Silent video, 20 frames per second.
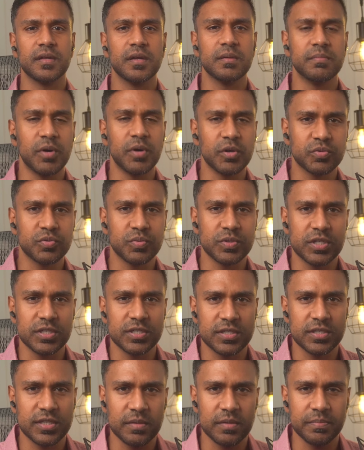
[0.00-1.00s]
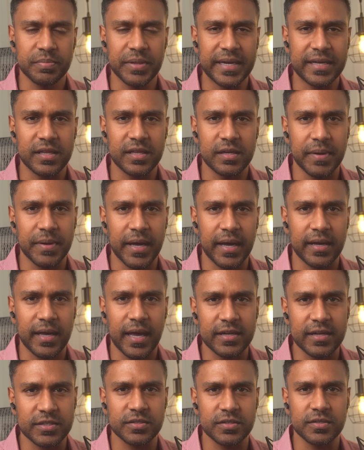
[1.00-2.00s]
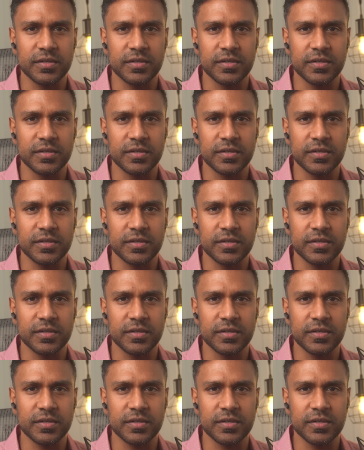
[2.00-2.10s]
most would just stare blankly back at you.